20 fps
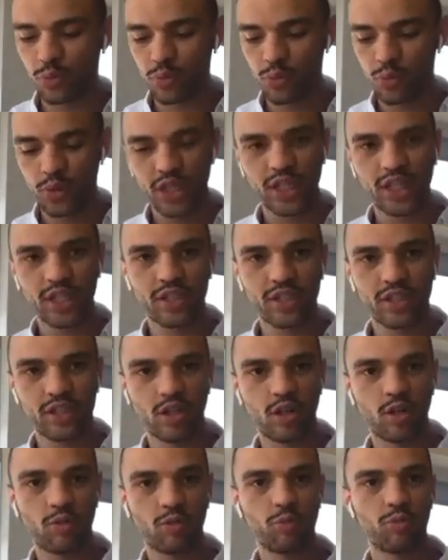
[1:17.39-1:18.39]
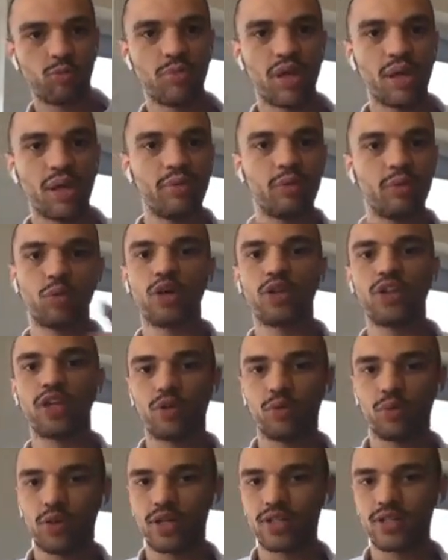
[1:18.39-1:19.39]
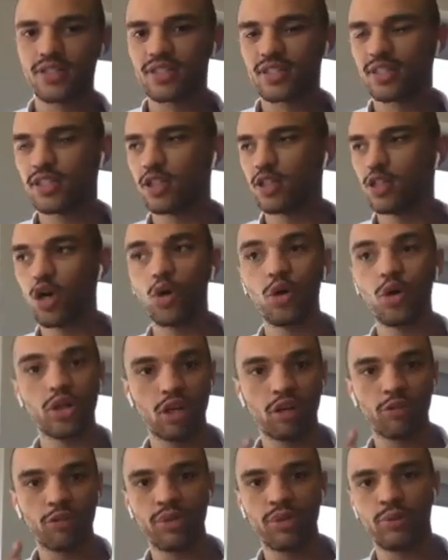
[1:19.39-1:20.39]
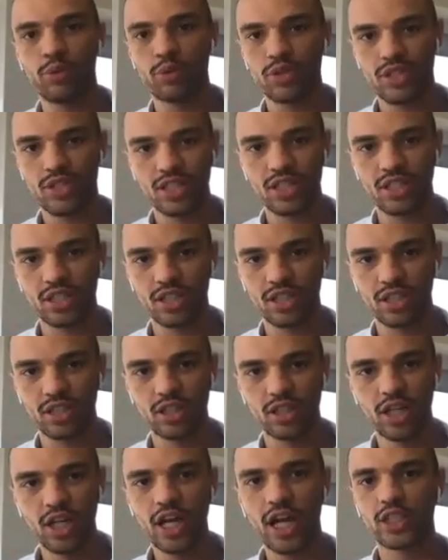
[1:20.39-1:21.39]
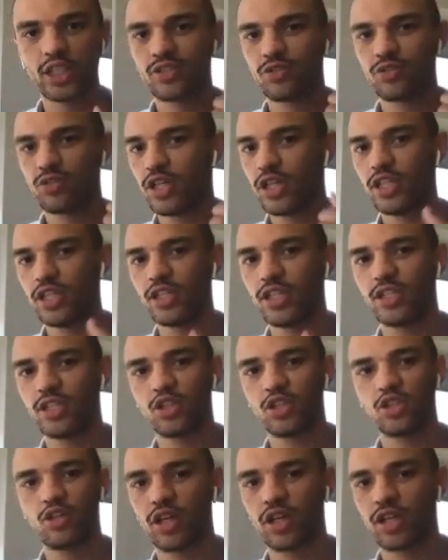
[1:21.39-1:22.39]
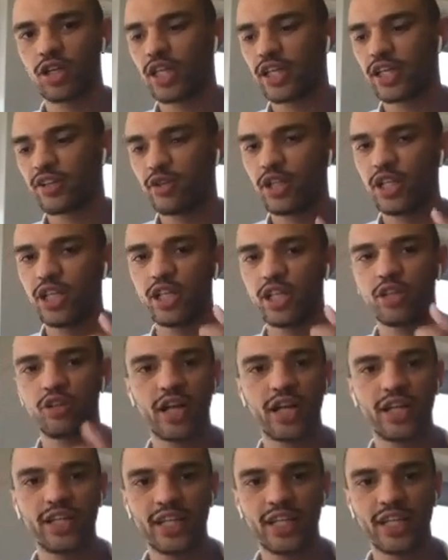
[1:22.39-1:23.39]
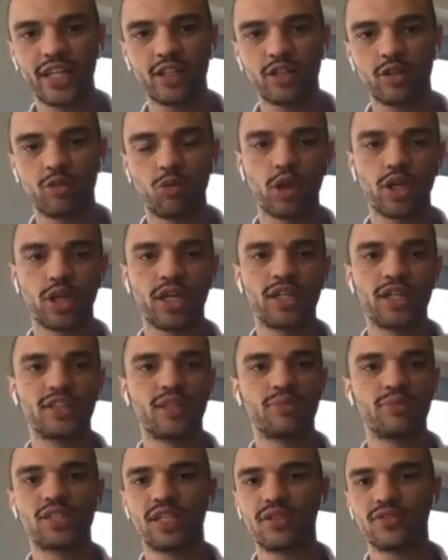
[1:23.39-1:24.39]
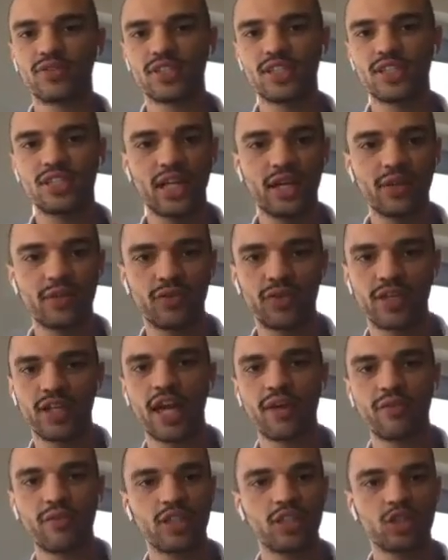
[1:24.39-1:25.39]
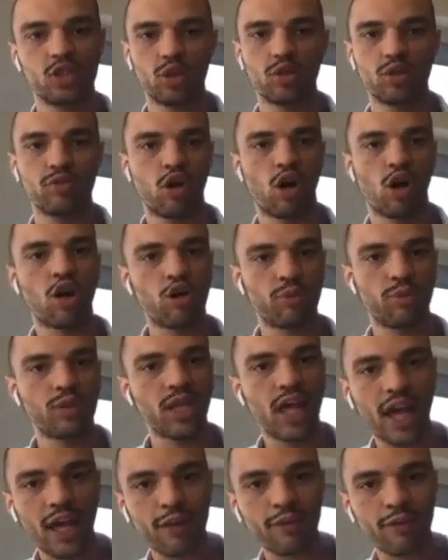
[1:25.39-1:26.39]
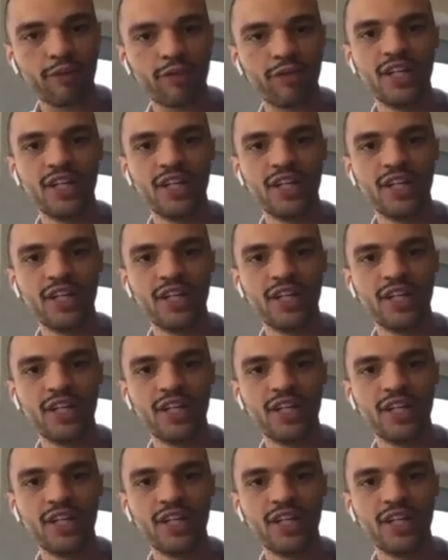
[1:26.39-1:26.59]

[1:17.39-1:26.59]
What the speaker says: maybe we're there once and know a lot of people who still are just really struggling, really grinding, working themselves to death and having sort of a horrible life